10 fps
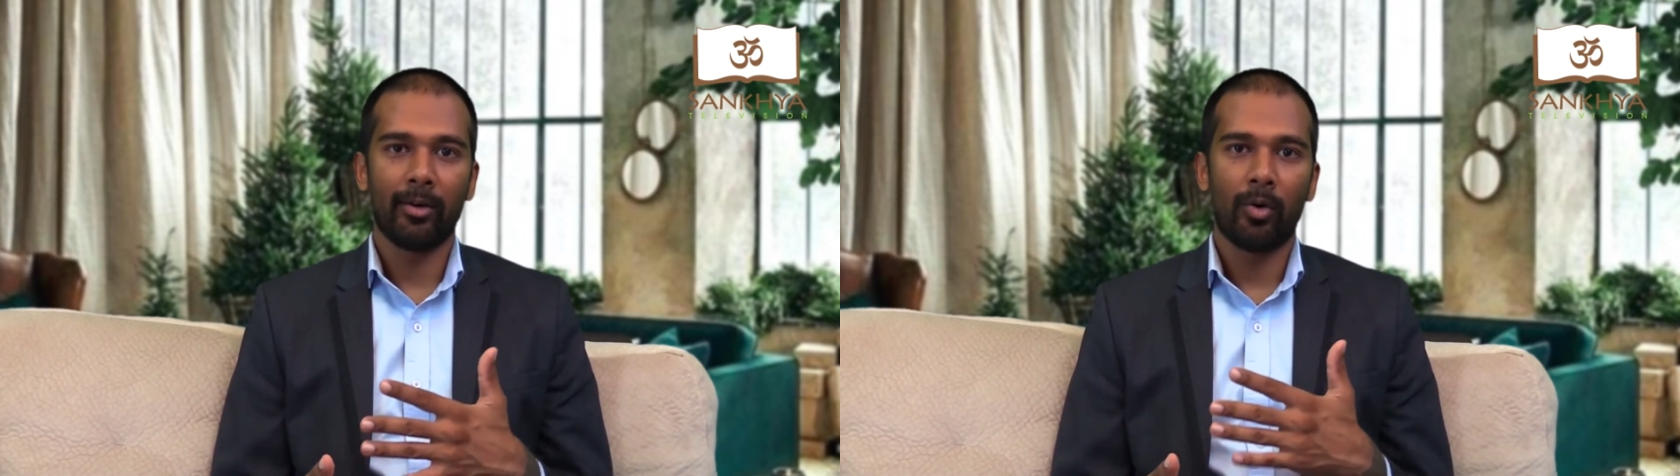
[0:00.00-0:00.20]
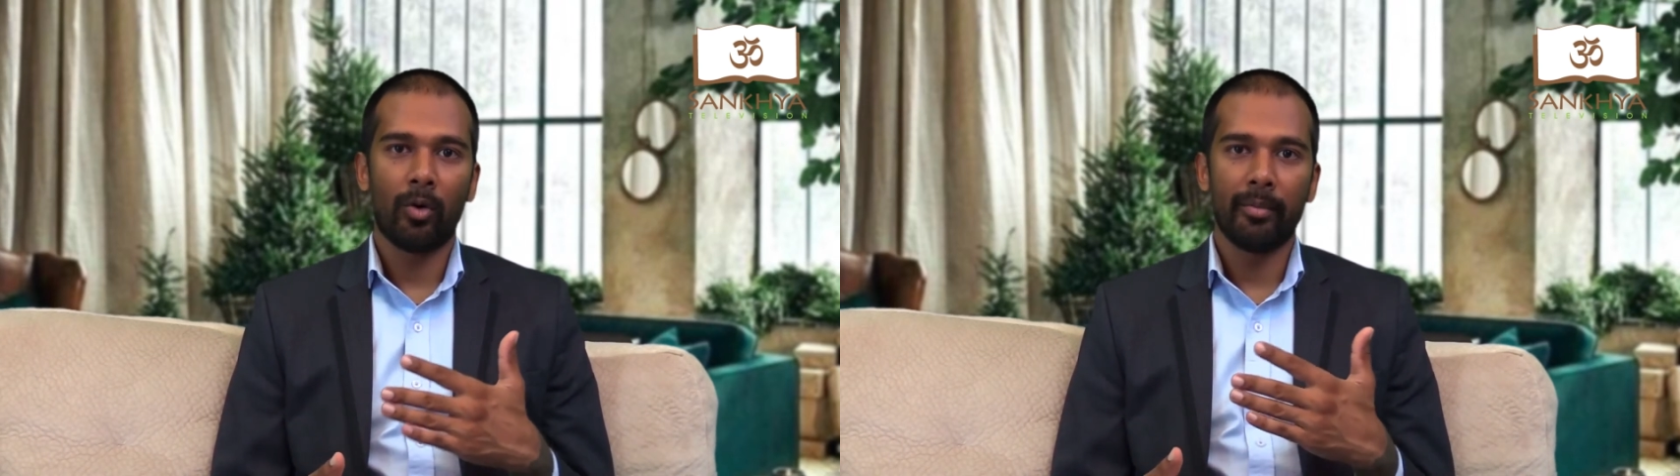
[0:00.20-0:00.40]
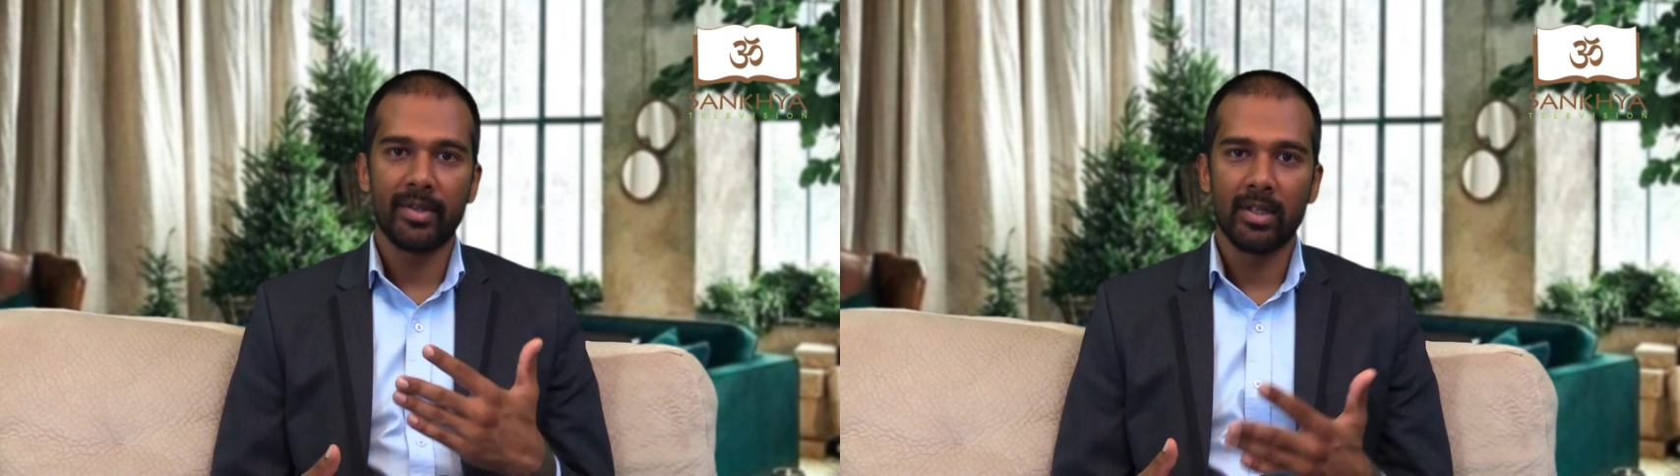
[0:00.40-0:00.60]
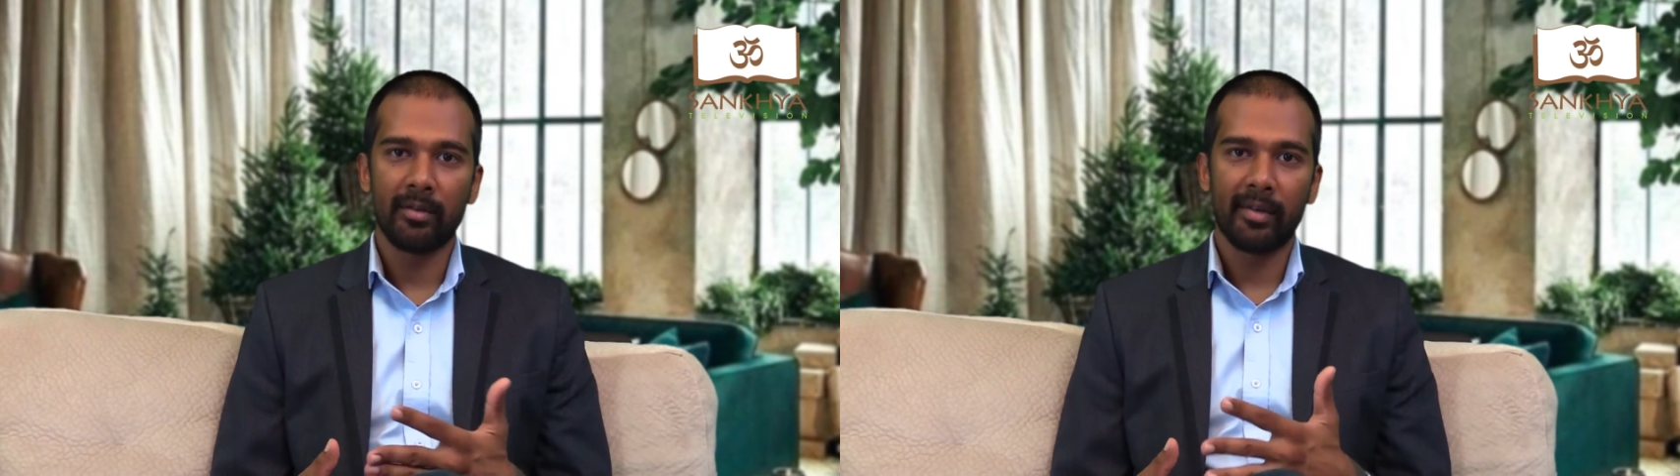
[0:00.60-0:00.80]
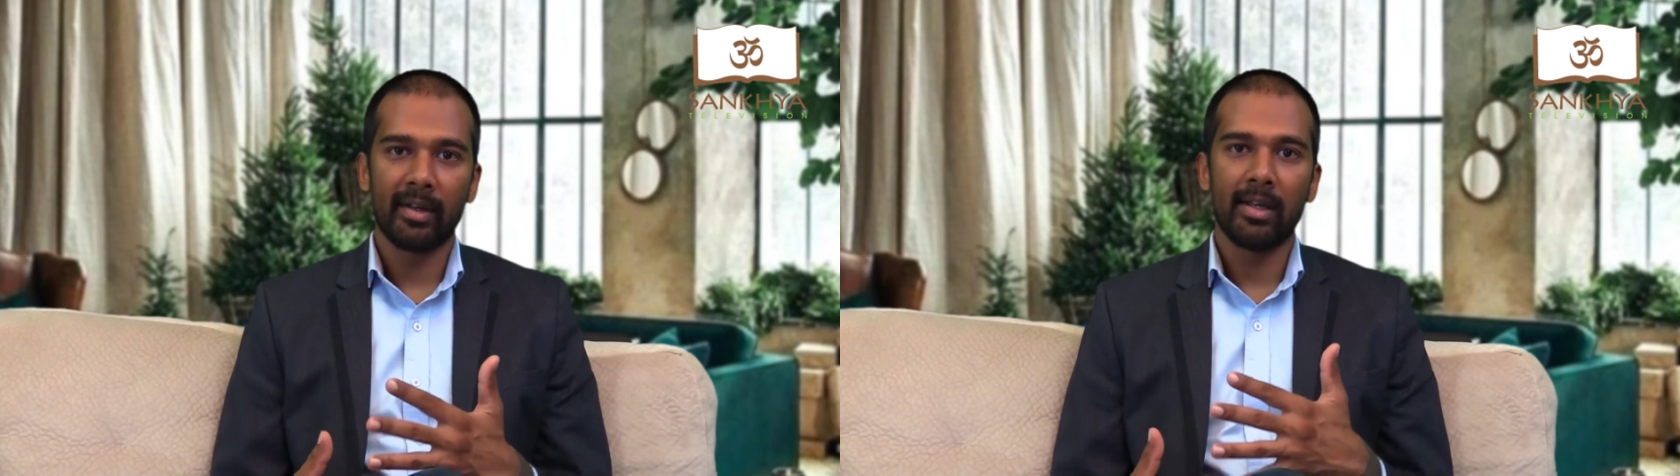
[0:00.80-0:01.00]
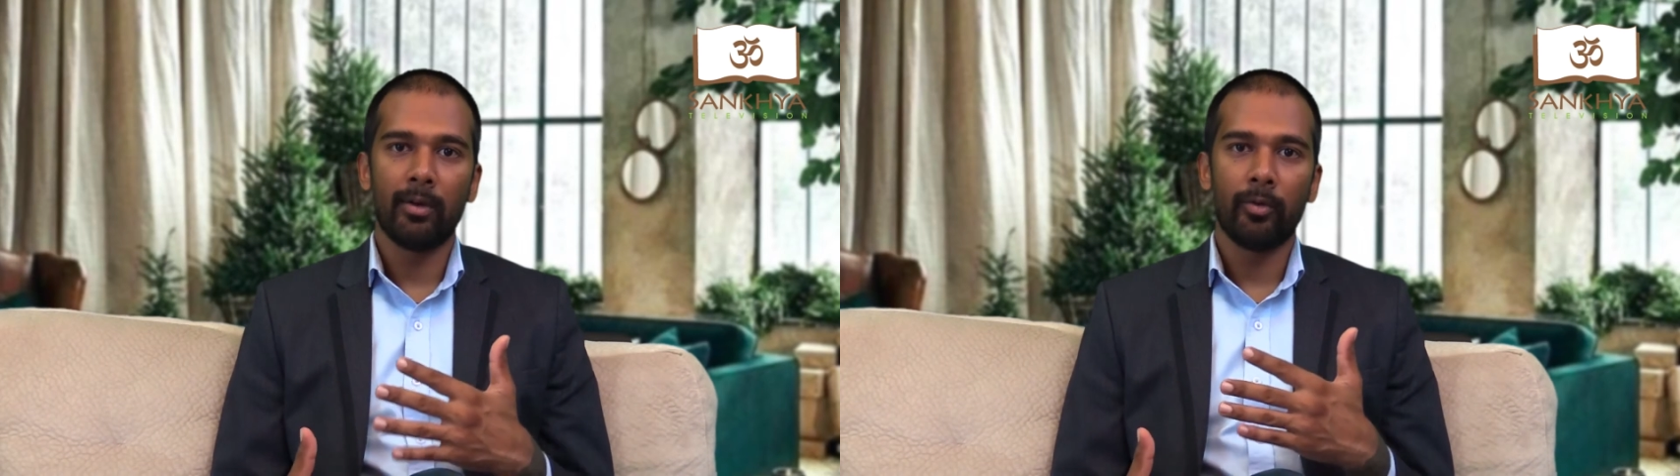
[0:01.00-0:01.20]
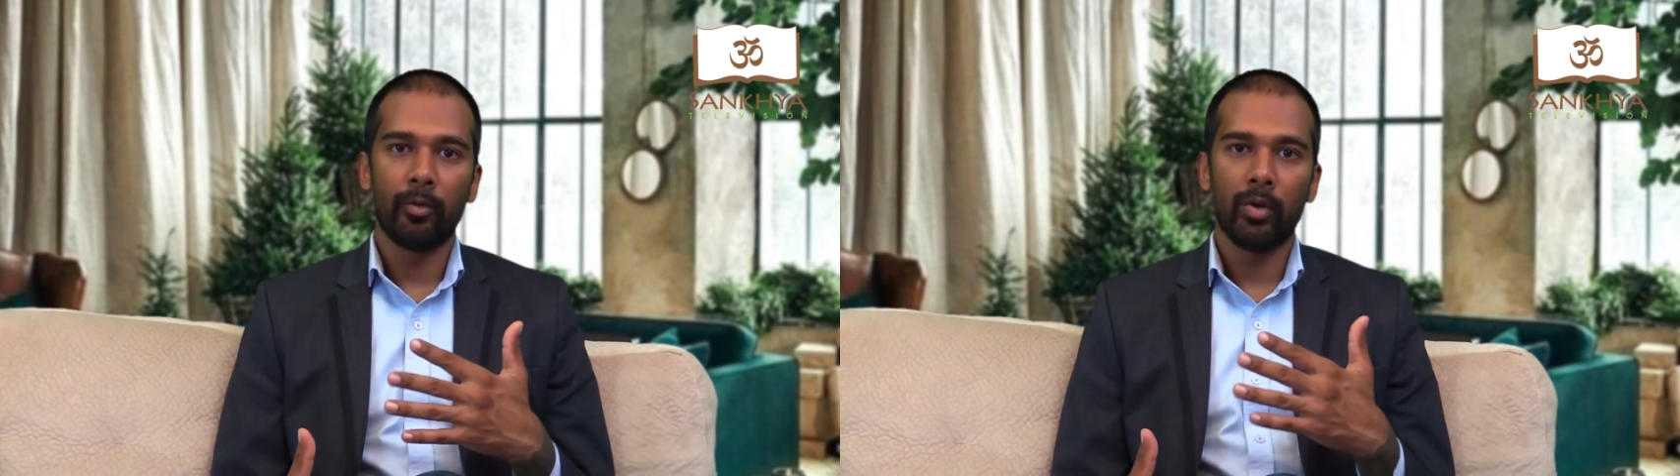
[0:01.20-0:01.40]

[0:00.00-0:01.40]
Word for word: or observing the,